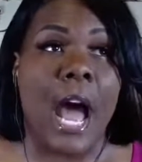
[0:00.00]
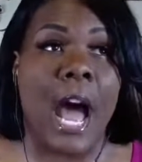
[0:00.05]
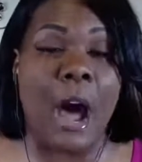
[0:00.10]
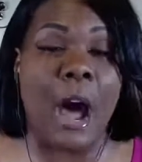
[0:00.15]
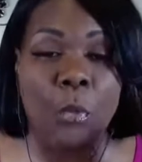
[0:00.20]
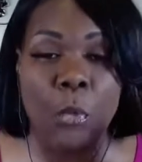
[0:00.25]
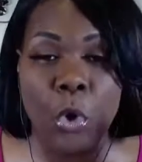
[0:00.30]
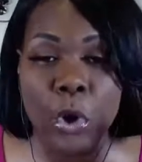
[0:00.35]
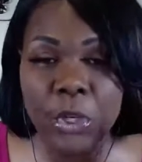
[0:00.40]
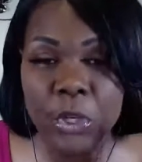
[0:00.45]
I
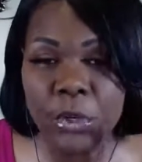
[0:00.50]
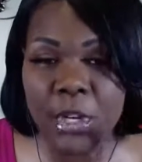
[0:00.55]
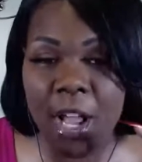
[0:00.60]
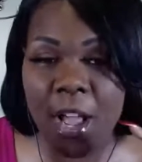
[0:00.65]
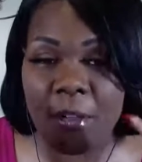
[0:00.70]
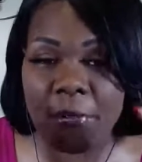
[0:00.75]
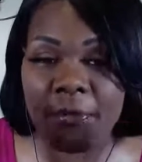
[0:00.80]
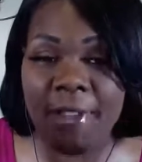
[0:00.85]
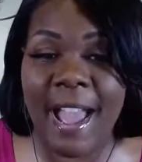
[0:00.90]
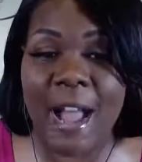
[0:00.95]
want you
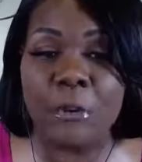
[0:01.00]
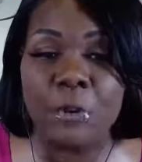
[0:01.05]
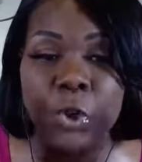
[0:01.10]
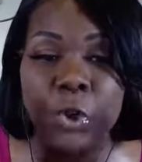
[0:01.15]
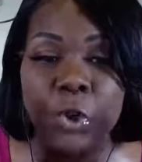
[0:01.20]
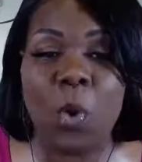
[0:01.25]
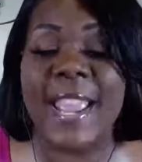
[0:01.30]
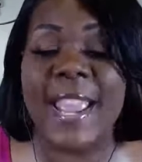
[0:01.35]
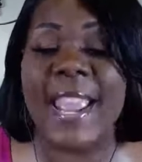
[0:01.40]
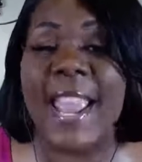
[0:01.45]
to
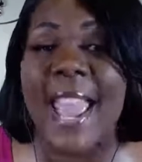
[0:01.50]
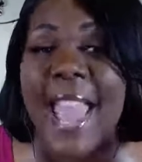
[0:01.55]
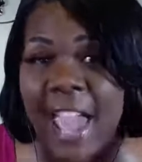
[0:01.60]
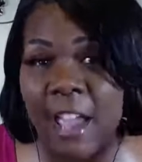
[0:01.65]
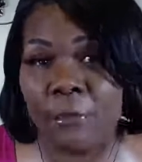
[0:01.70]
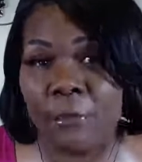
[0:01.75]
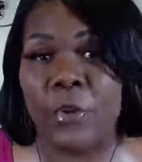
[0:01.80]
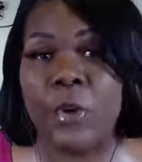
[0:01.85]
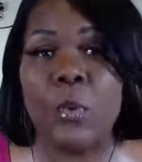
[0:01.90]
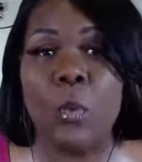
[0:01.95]
evaluate
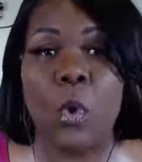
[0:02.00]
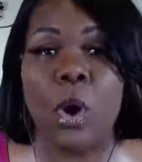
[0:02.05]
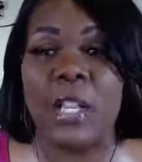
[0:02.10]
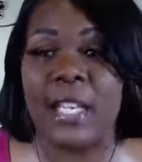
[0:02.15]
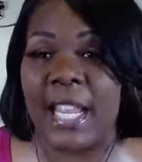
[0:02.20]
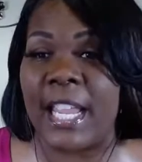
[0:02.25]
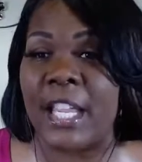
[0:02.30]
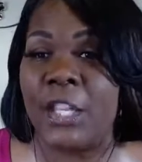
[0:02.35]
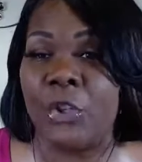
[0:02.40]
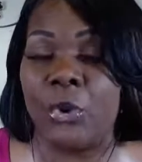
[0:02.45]

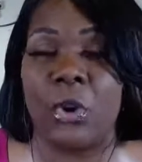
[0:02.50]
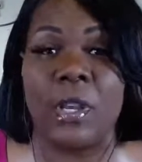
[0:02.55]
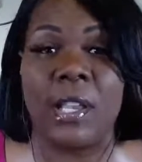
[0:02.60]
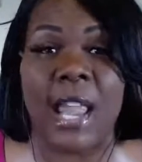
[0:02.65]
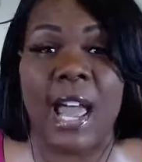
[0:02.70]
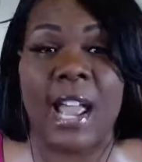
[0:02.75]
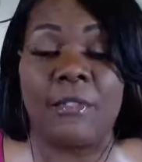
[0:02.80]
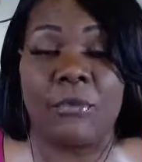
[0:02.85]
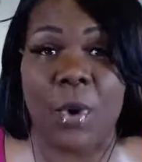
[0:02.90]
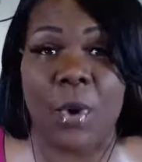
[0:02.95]
everyone in your
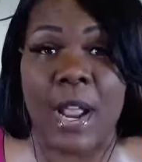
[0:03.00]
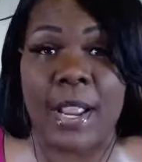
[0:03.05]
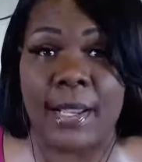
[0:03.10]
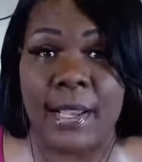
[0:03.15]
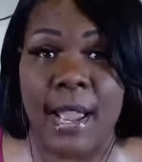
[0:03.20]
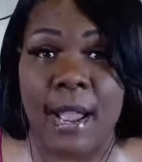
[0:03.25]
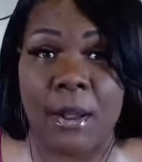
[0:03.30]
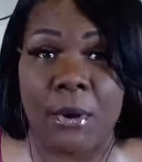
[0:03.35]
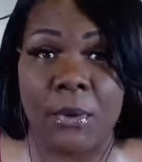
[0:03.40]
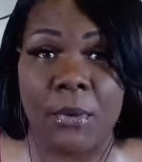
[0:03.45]
life right
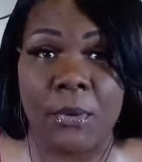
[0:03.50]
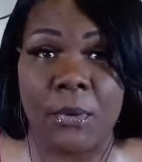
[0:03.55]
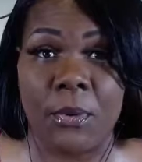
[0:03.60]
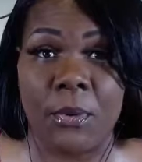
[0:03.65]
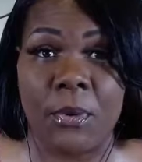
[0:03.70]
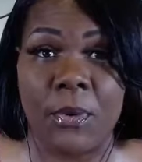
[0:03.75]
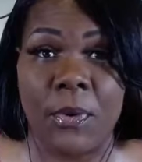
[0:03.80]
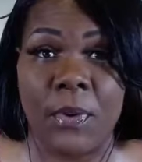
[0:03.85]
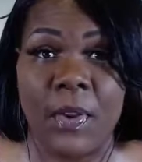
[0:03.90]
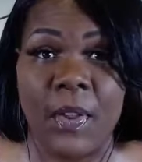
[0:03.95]
now.
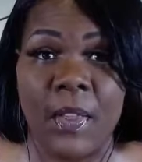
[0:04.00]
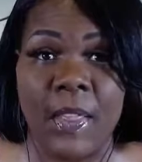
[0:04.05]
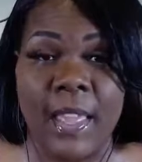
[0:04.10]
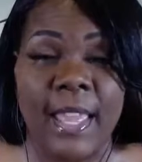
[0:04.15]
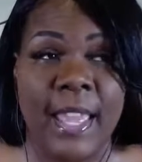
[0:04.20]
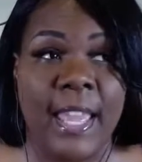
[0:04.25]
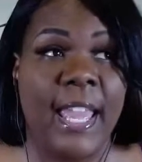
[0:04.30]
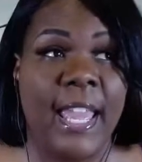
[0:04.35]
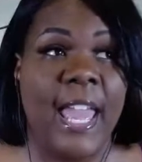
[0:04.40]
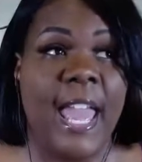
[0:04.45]

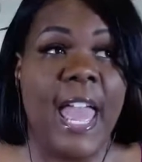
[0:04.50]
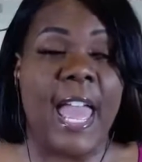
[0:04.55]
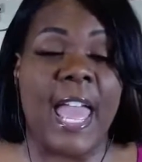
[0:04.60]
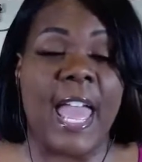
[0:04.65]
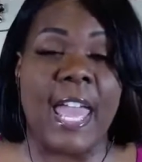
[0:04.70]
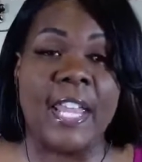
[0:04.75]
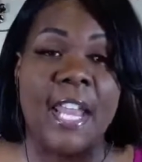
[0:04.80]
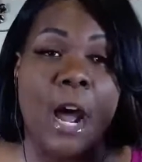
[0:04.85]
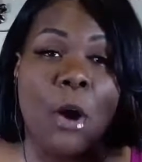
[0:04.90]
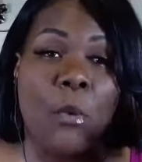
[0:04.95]

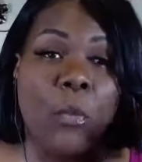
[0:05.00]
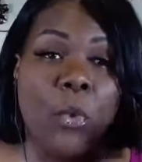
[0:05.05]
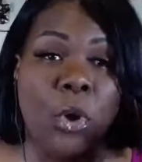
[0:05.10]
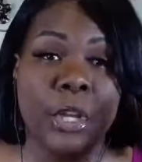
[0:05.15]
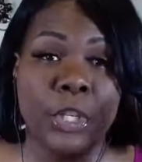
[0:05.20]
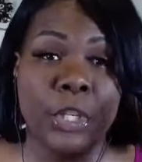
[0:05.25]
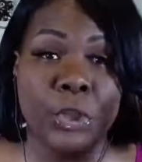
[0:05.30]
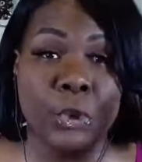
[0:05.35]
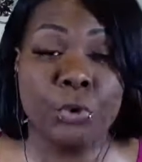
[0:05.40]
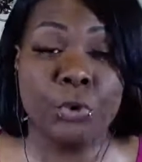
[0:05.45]
And I
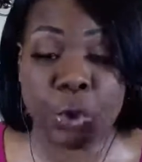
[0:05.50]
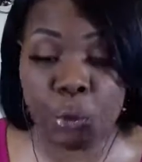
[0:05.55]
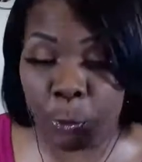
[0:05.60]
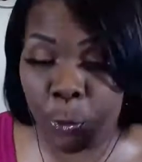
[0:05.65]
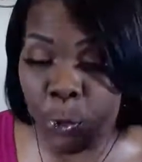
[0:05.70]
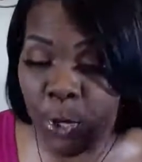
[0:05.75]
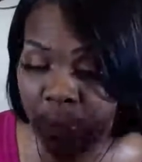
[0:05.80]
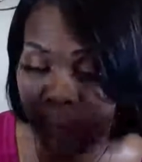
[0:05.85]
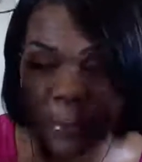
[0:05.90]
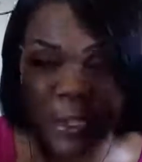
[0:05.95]
want you to
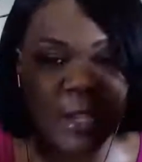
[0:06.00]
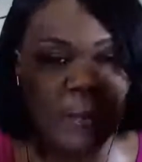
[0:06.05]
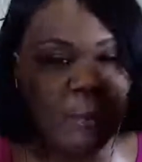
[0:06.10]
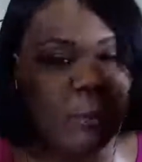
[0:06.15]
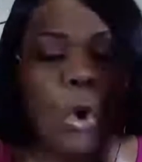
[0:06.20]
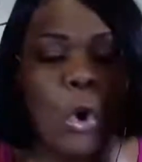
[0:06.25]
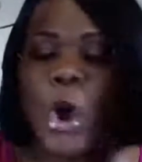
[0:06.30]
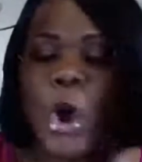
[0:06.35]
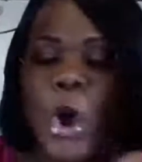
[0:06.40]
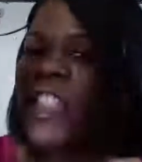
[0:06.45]
put
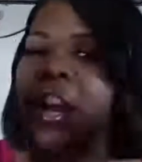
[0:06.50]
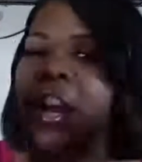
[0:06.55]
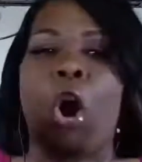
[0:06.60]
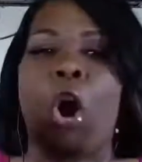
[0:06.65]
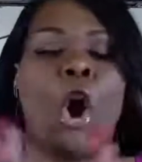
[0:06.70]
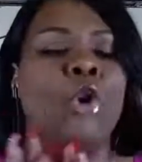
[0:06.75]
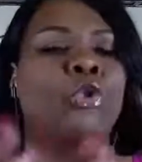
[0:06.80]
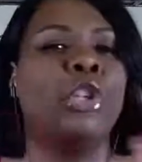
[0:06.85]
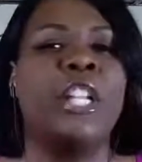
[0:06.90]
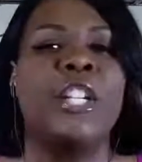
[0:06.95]
people, there
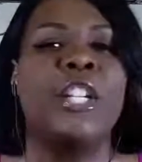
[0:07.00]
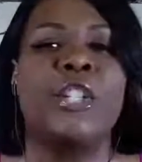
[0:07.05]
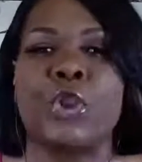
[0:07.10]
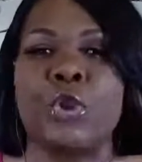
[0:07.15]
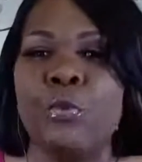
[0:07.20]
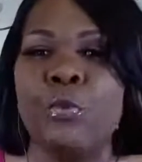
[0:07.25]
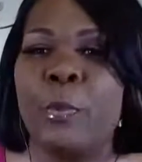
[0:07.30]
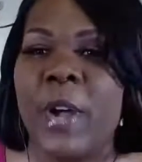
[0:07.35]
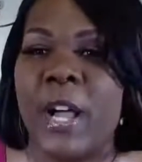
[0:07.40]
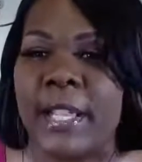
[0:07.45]
are only
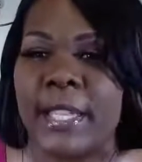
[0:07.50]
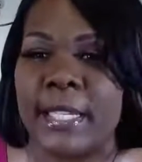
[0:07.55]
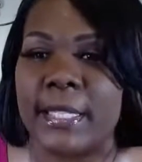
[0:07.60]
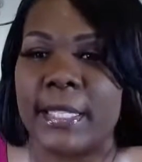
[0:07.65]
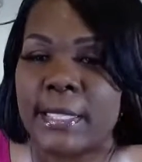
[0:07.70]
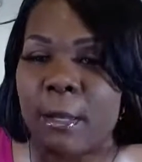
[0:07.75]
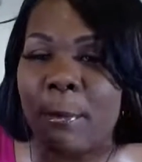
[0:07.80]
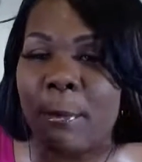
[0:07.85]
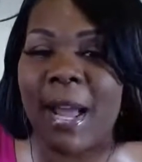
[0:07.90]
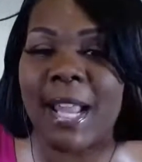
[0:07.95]
two
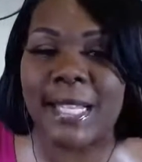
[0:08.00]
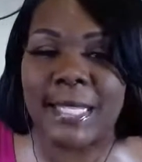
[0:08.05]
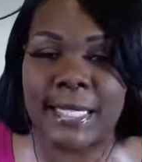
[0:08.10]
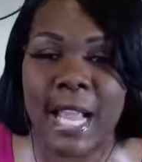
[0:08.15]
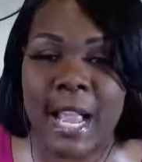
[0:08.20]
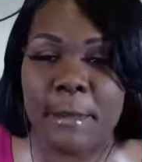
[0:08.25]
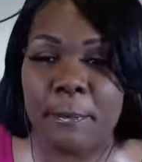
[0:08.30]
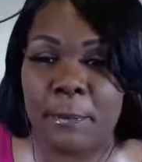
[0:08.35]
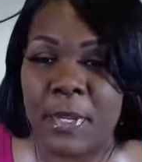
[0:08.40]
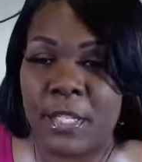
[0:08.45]
buckets. Somebody
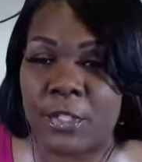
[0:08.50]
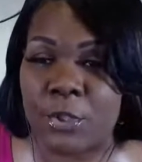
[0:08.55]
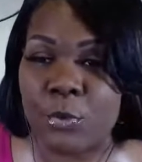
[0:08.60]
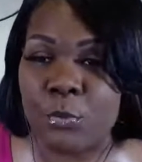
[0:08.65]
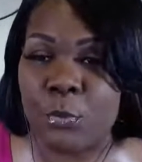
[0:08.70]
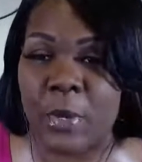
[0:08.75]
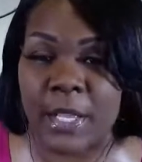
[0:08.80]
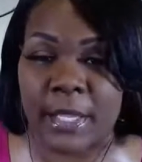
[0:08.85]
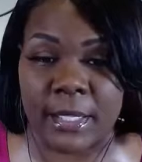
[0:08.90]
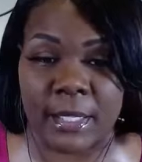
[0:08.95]
type in
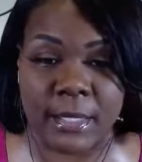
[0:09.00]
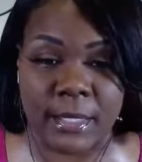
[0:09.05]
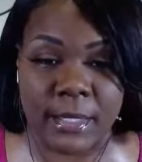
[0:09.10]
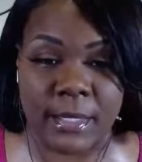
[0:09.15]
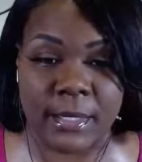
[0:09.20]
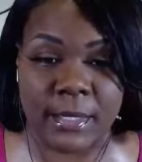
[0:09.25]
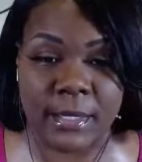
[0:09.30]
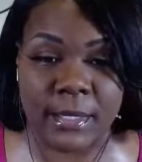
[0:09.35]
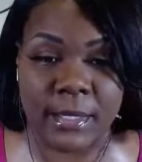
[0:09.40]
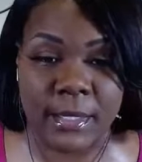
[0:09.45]
two
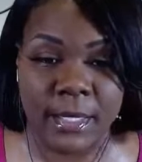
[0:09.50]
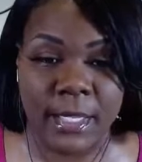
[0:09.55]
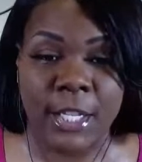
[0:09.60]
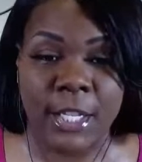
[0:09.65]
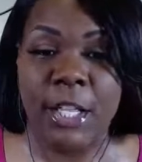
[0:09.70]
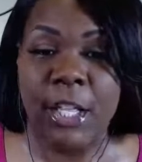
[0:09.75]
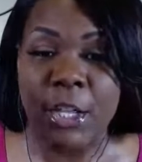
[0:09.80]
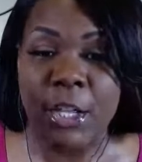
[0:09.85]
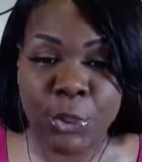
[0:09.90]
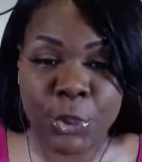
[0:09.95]
buckets.
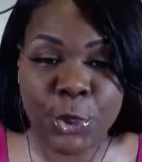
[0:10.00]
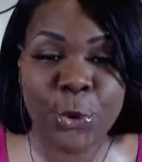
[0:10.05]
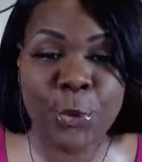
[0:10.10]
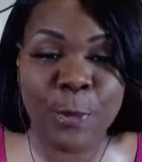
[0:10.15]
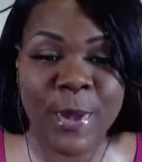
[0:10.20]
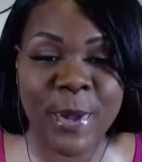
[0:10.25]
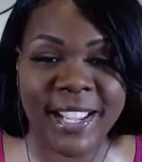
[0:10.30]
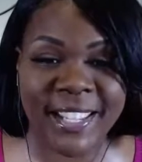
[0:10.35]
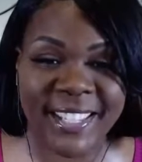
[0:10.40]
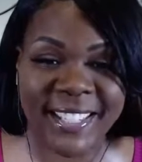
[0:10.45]
Two
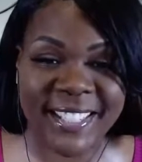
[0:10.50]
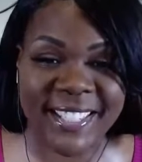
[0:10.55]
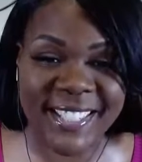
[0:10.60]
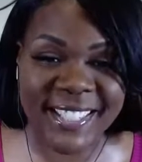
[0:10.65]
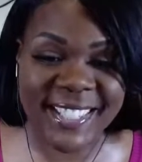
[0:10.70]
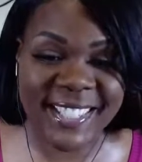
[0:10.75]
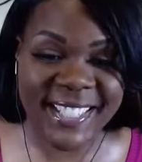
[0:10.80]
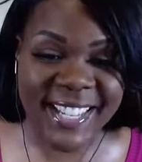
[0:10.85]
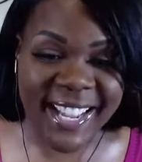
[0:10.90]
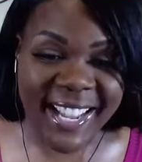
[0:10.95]

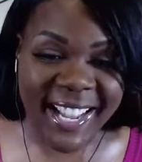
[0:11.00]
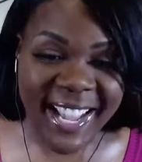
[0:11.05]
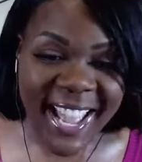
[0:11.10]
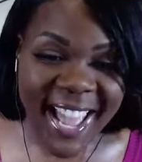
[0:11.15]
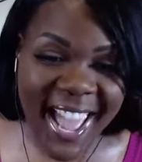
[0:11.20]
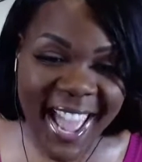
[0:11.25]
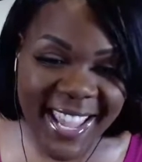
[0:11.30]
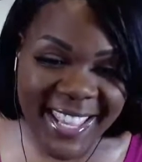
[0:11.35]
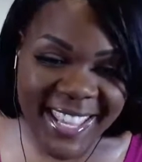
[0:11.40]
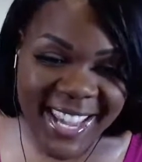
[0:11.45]
buckets.
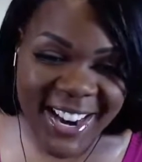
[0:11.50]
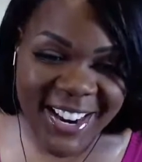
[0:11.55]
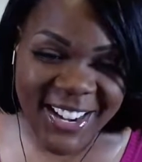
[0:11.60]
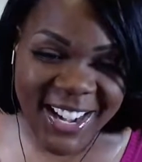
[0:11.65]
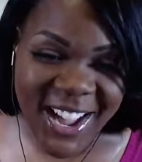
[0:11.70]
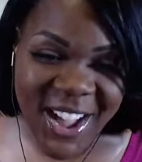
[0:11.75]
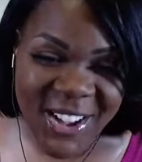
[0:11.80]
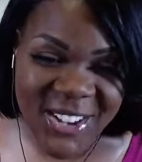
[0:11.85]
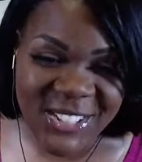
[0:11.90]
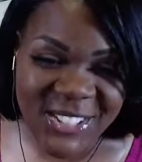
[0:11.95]
Hey there,
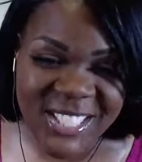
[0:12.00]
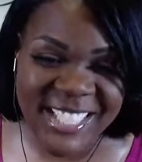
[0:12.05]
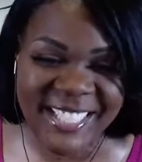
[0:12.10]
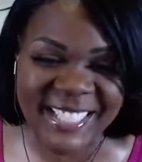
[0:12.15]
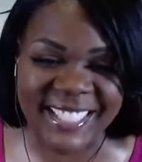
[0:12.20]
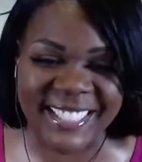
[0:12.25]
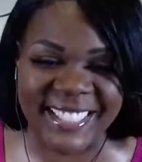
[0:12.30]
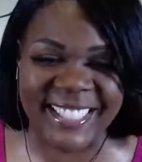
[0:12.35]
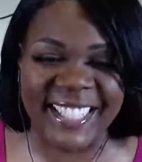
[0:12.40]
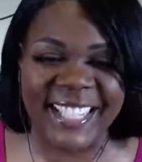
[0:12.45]
coach.